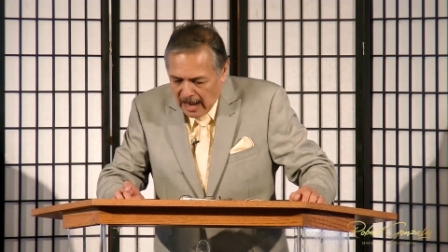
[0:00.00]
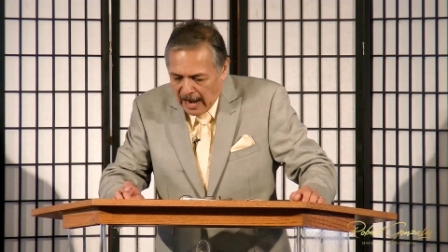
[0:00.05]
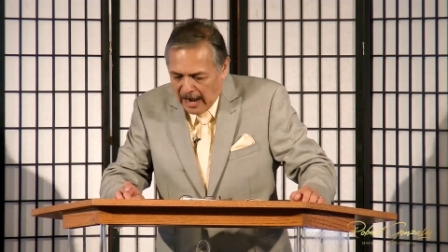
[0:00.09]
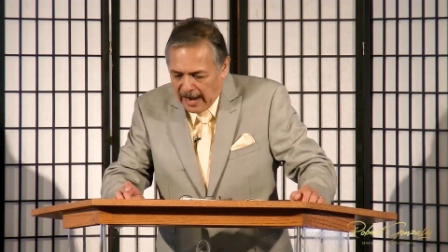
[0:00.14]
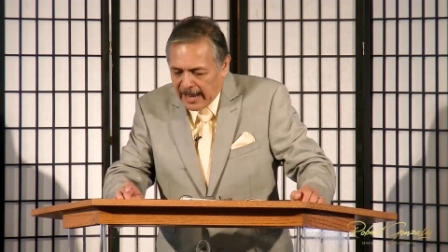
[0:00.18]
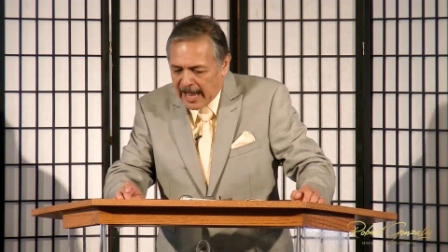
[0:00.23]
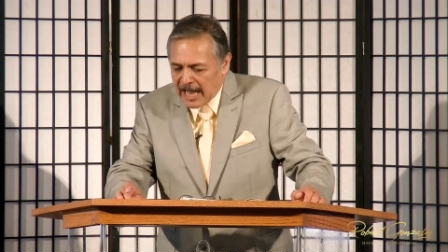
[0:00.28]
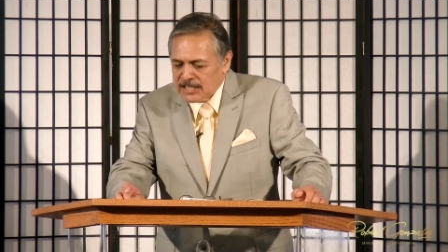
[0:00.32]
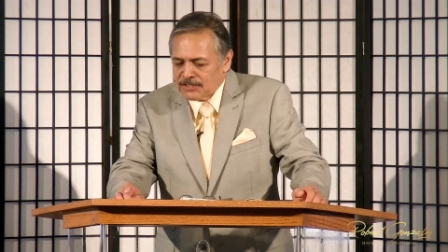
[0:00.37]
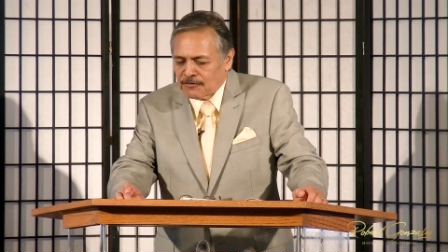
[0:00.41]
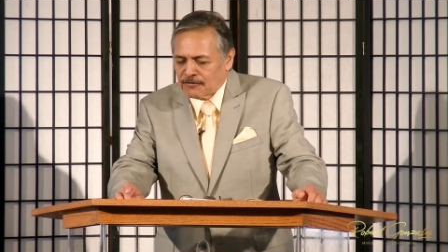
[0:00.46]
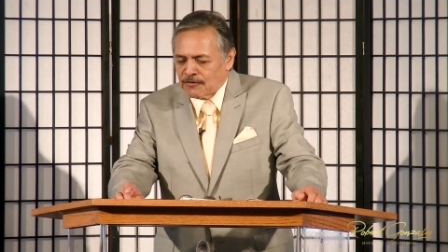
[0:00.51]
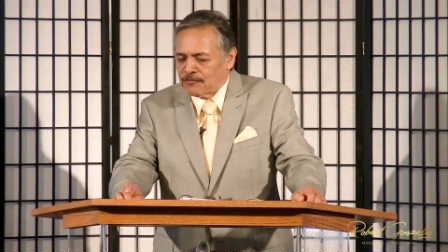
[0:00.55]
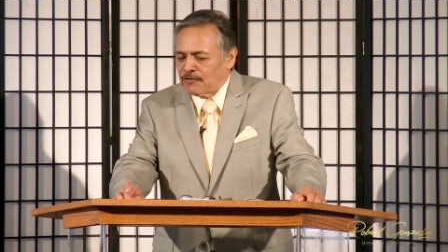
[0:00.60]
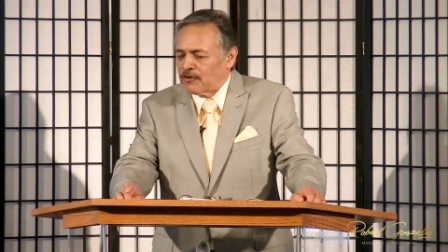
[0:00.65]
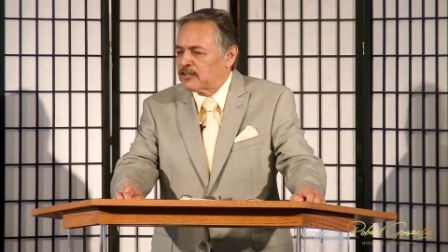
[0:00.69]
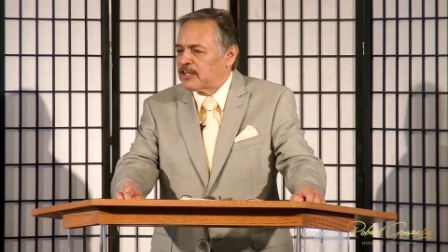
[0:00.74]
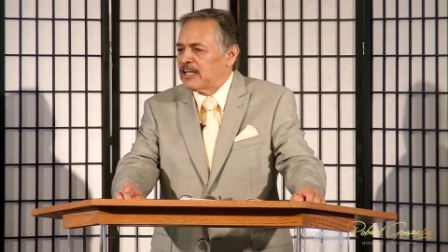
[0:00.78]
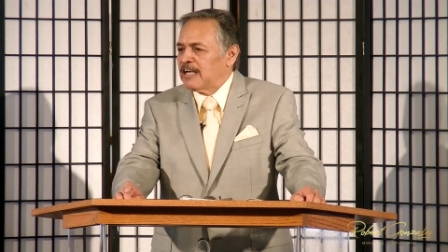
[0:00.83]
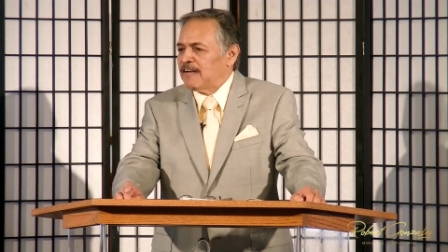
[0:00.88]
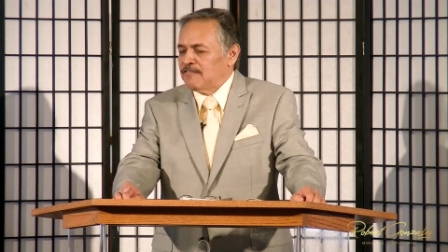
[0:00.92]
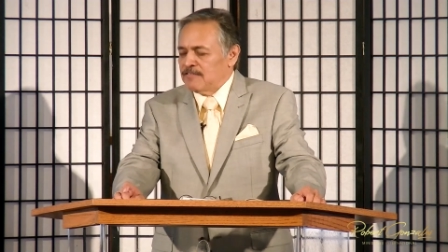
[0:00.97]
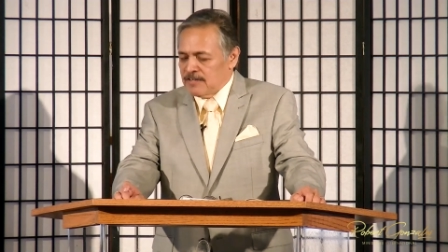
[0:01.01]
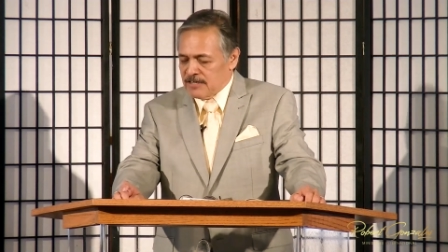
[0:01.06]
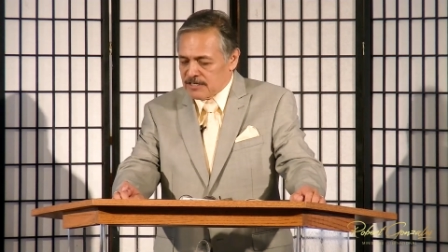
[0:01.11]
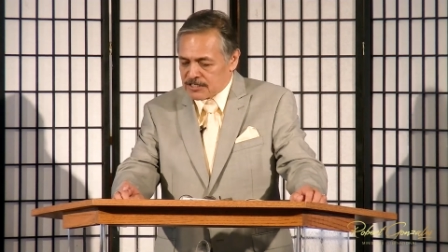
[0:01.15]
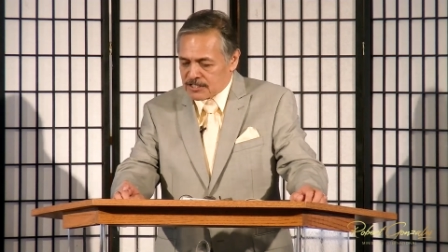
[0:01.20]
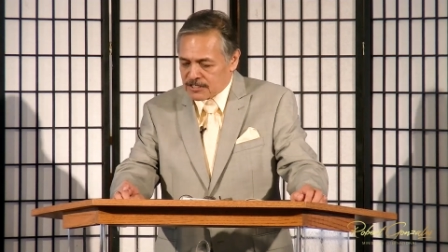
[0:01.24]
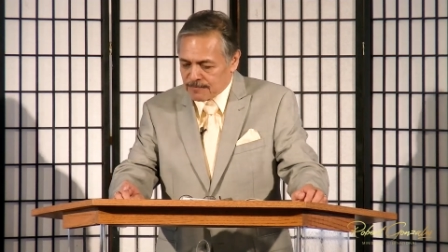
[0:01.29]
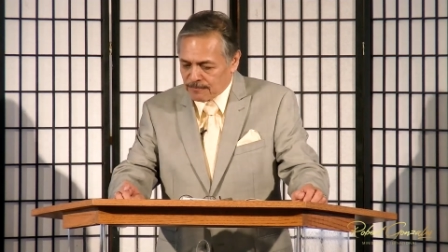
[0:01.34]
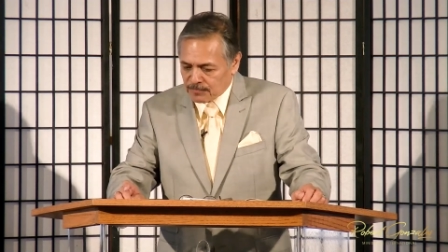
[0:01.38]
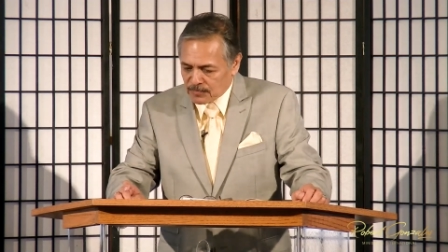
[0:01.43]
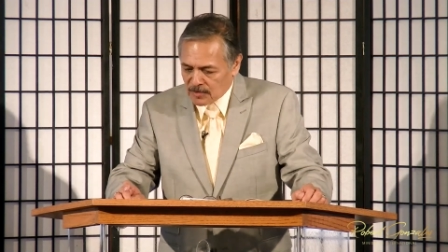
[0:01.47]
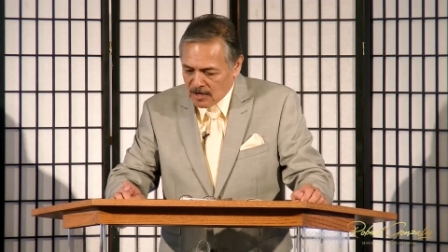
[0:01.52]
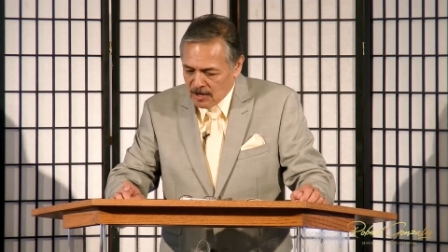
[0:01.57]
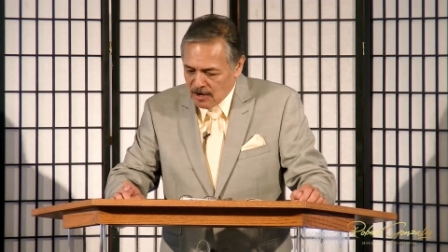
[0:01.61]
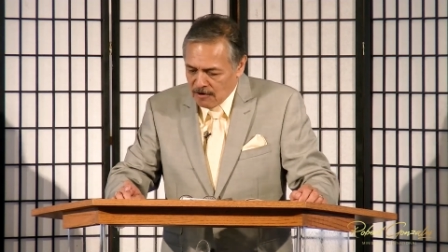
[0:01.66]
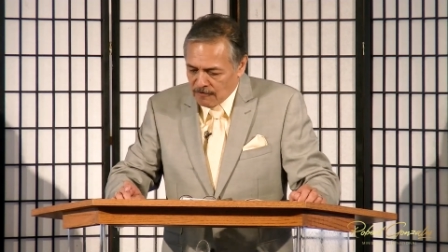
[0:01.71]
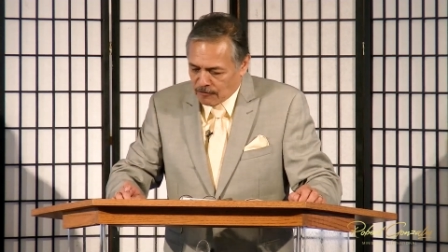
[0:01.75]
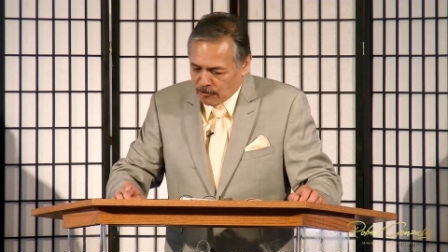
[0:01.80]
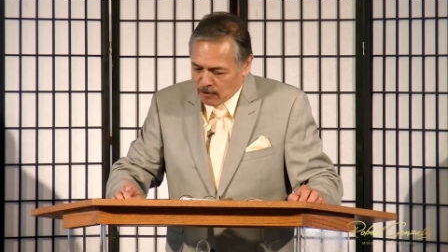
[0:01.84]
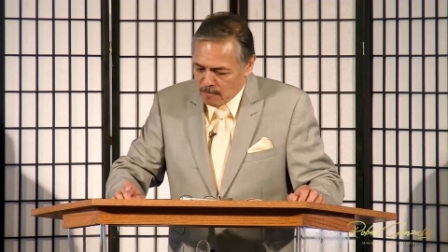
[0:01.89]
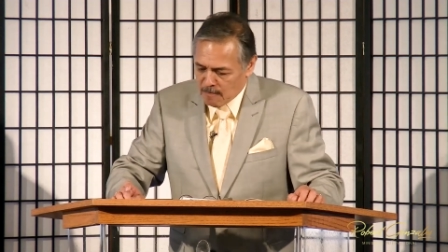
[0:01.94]
I ask for forgiveness
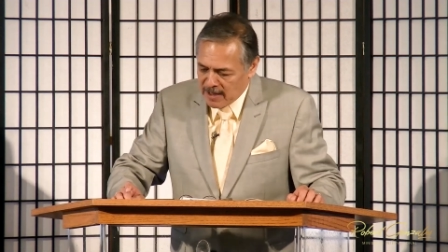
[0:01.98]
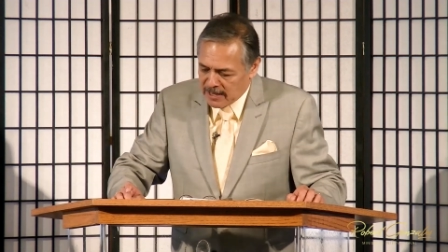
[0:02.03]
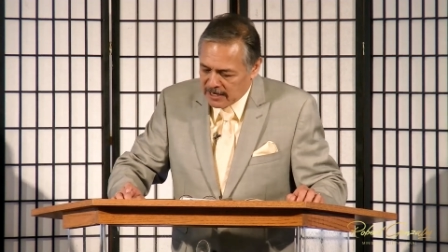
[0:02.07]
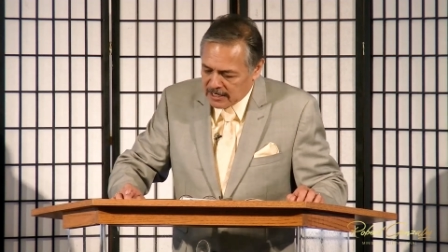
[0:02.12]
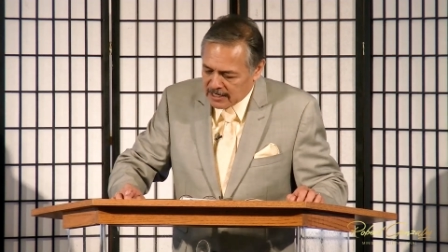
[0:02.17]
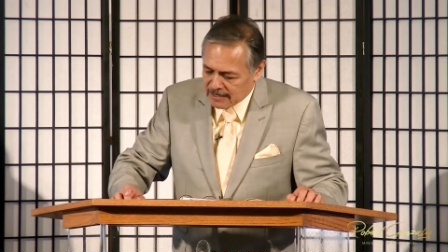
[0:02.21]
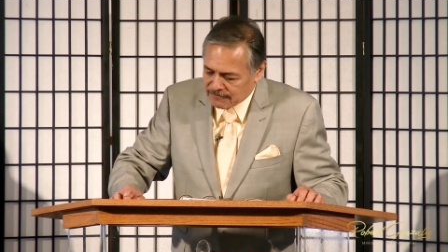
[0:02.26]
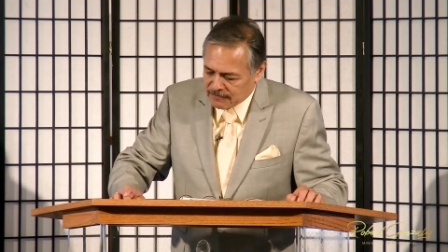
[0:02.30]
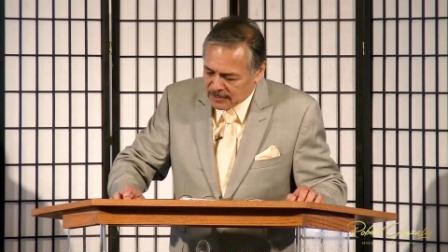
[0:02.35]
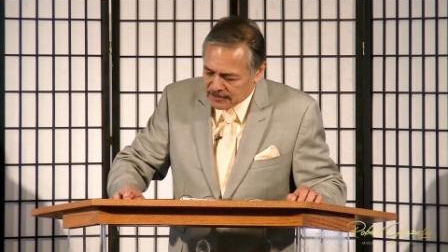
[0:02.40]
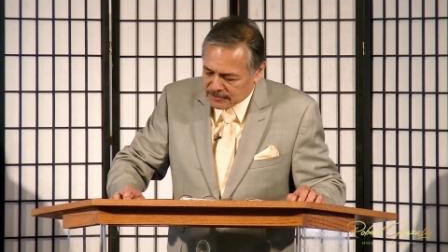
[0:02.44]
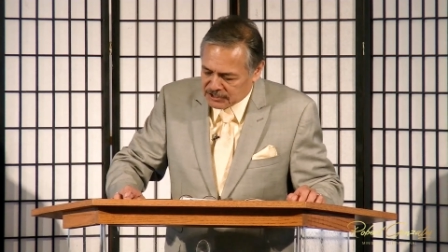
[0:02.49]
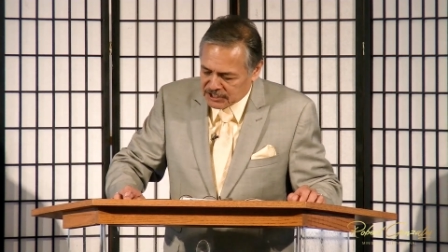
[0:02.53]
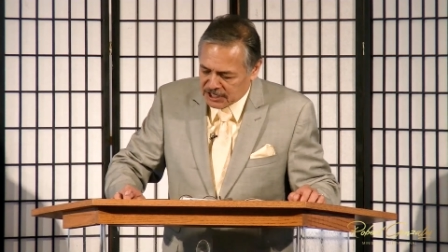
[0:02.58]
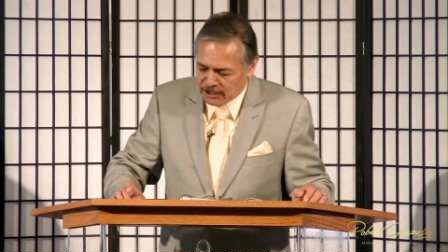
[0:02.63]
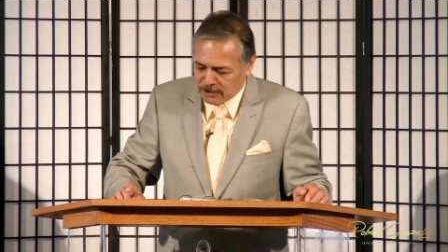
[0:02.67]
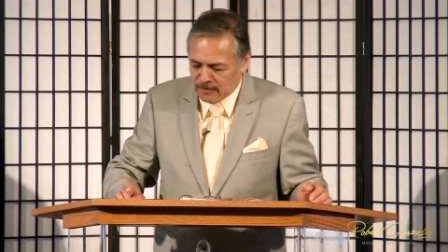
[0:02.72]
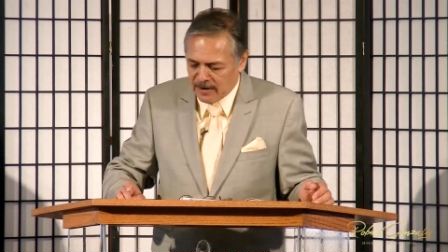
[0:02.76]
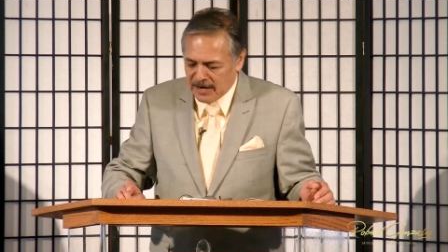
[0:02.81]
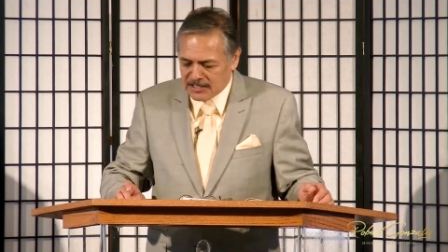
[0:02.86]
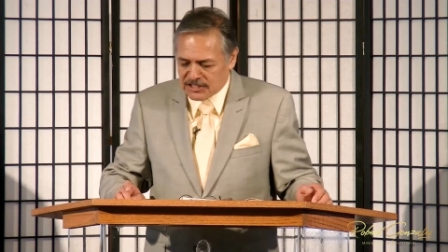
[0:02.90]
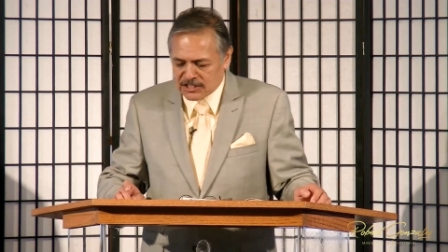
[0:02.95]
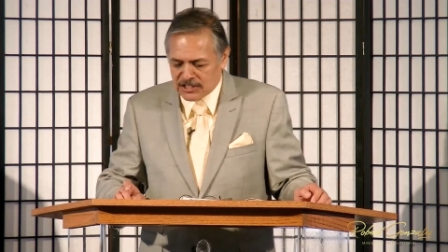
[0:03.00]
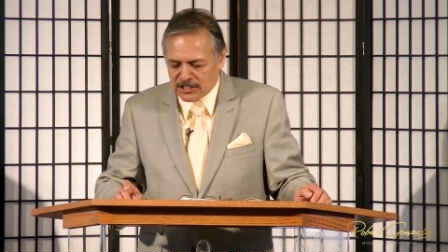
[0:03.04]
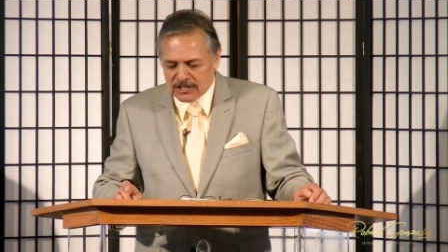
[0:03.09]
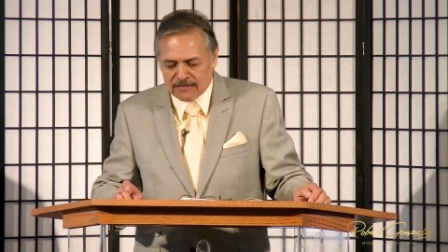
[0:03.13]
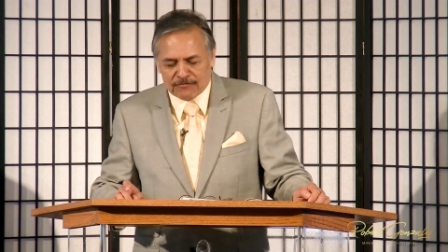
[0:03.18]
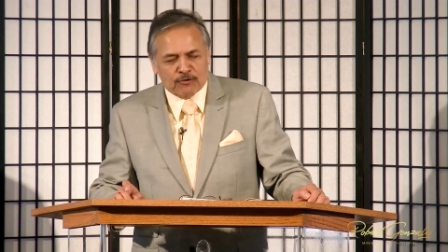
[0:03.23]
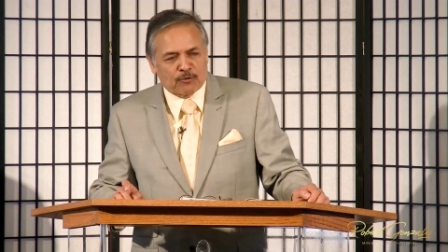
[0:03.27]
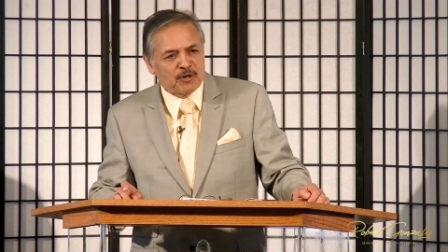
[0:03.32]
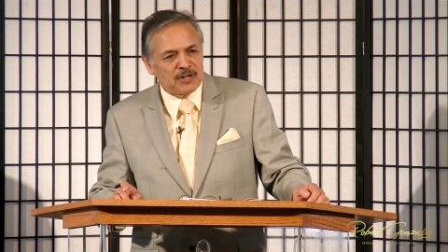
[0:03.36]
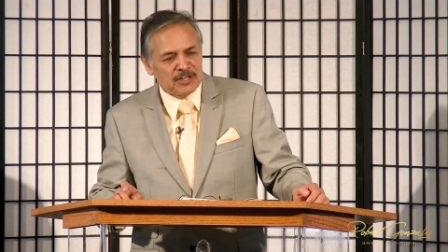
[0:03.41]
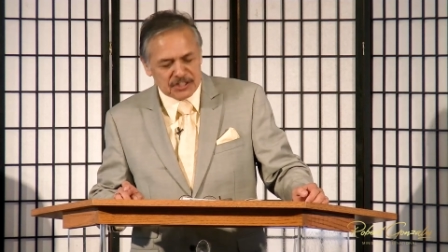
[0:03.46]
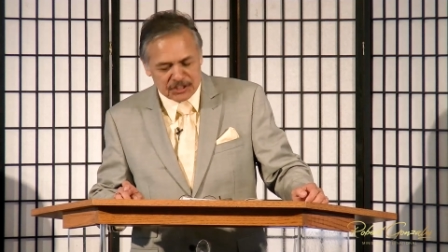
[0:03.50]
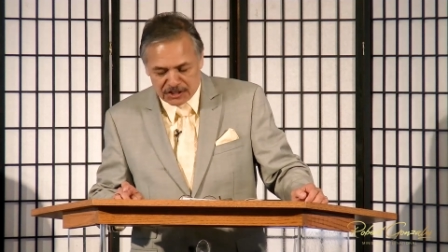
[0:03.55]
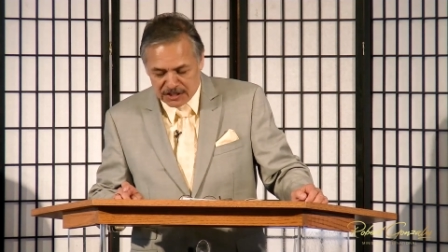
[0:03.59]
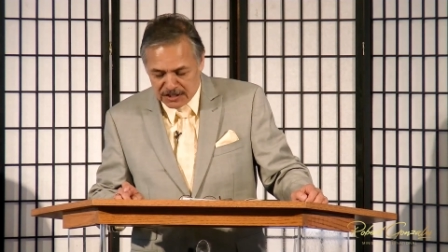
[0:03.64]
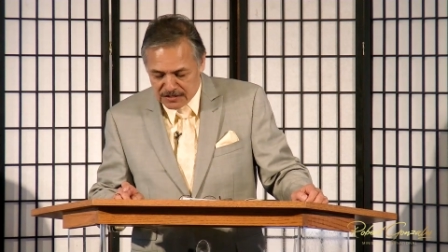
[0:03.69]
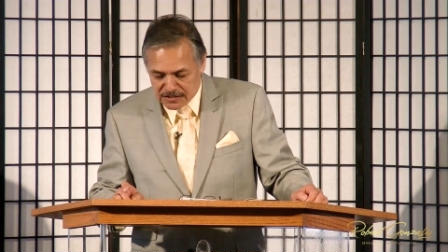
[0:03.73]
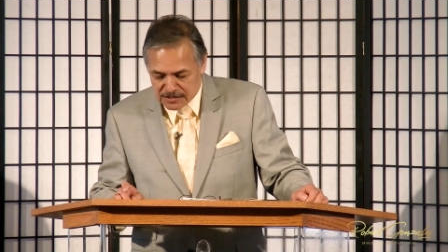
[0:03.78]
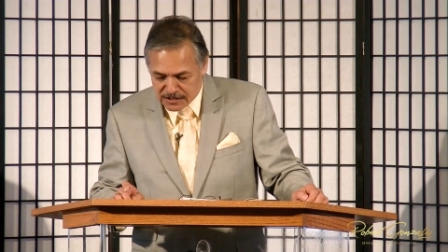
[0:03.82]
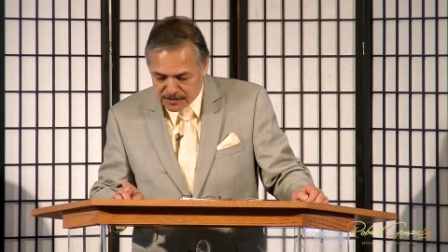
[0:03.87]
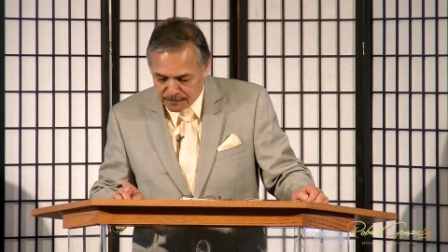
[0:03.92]
for many of the generations of
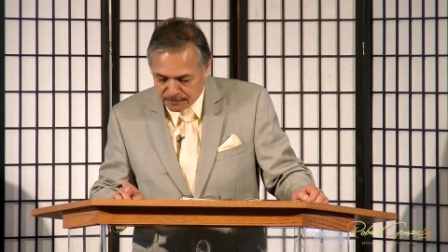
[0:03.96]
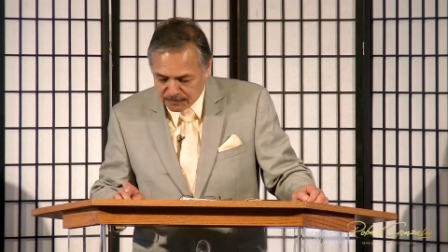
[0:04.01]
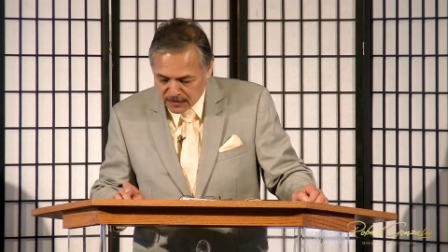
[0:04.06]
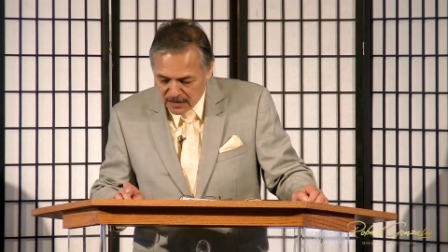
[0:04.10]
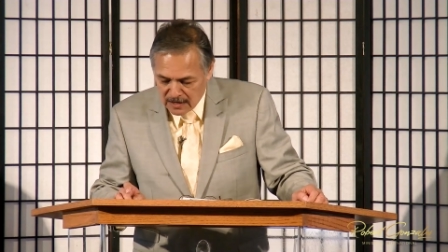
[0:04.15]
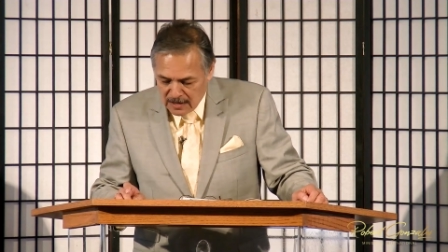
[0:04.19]
Christians